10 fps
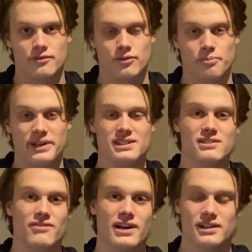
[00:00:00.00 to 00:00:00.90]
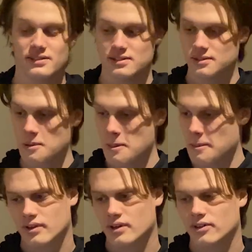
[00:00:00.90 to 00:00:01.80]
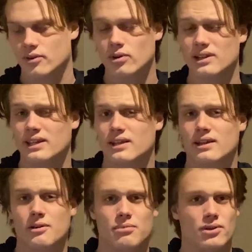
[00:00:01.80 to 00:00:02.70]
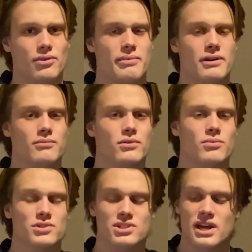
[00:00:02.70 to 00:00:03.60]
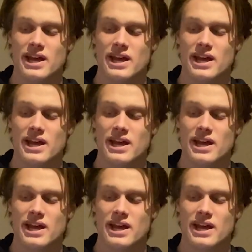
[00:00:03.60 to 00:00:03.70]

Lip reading: peaks and valleys. The Rocket League gameplay on the MacBook was